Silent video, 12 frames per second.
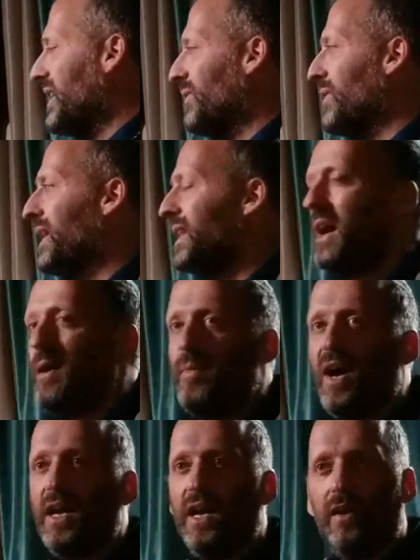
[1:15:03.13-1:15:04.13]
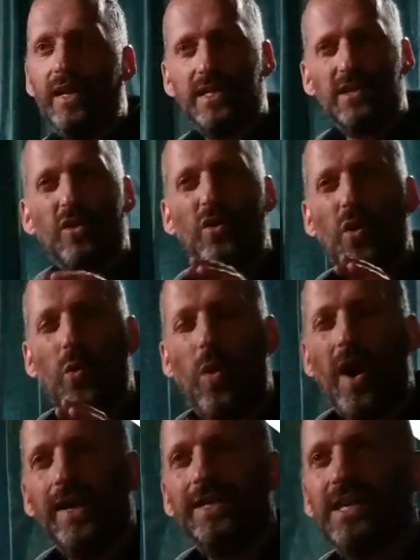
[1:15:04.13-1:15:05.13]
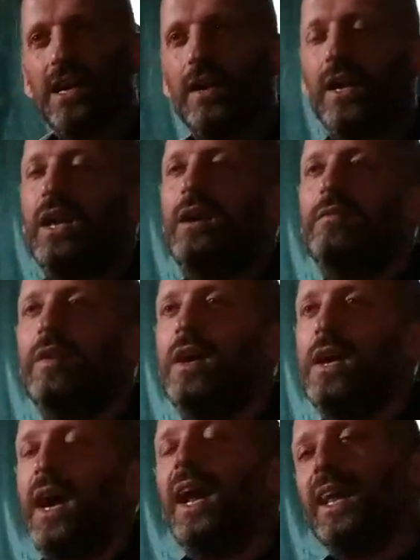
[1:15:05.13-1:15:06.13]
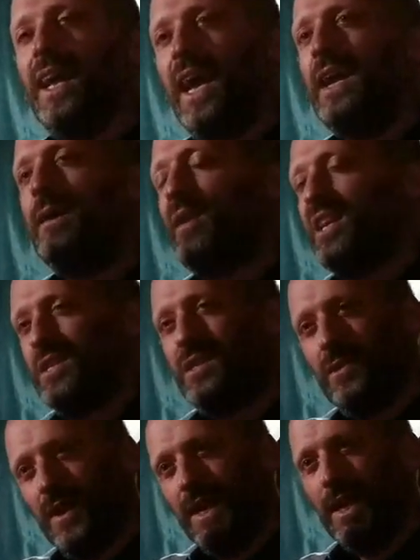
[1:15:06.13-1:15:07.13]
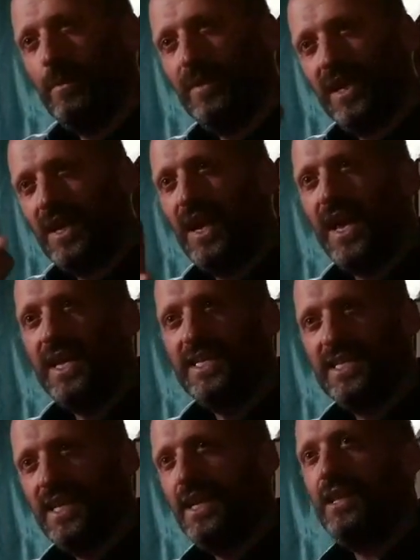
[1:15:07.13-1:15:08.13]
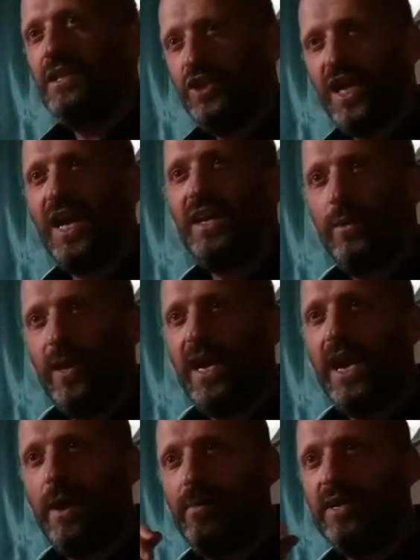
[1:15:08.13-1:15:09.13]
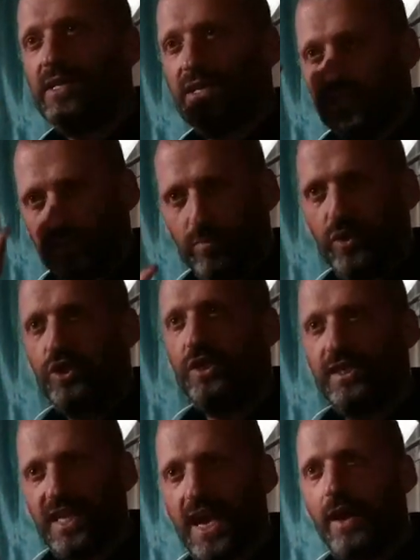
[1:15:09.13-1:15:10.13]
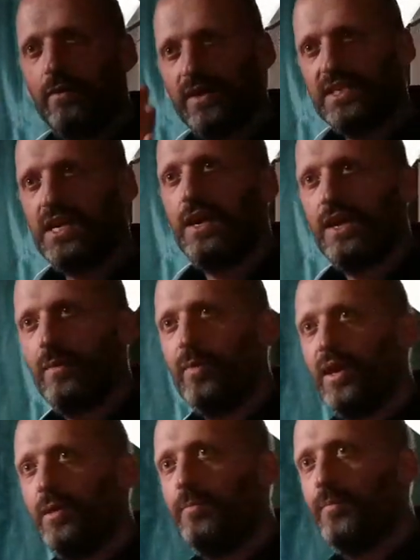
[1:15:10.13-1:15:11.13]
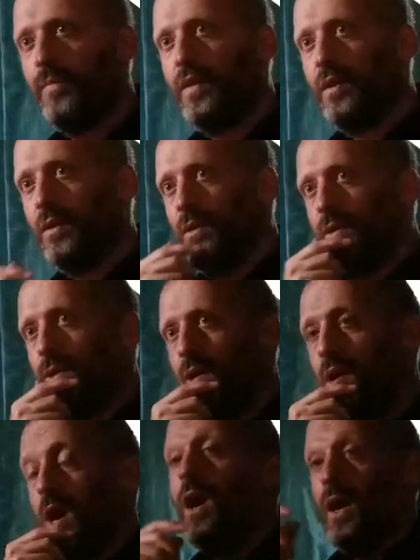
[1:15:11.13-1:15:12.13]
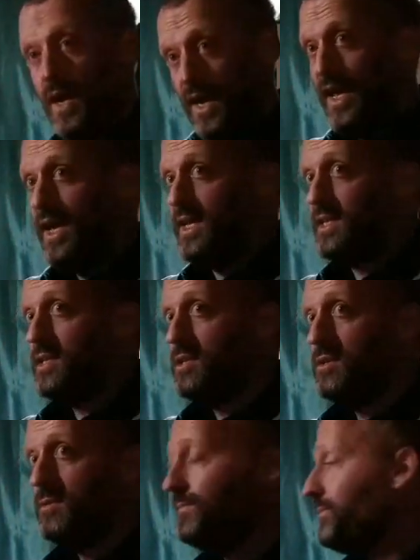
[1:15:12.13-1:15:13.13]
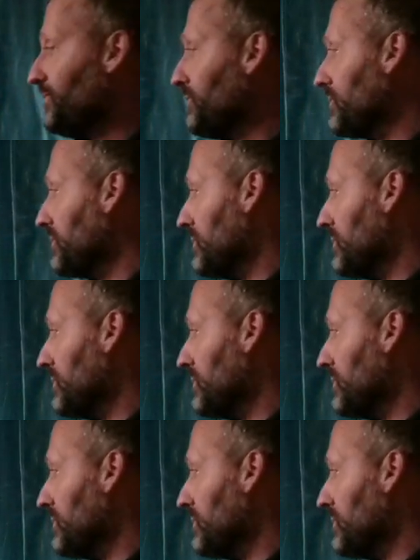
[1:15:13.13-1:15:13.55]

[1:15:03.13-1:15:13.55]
of thing that I might go. That's not quite dark enough. And again, I might just do a little bit of glazing in the shadowy areas just to push it down. It's very pleasing right now. It I can see why you would want to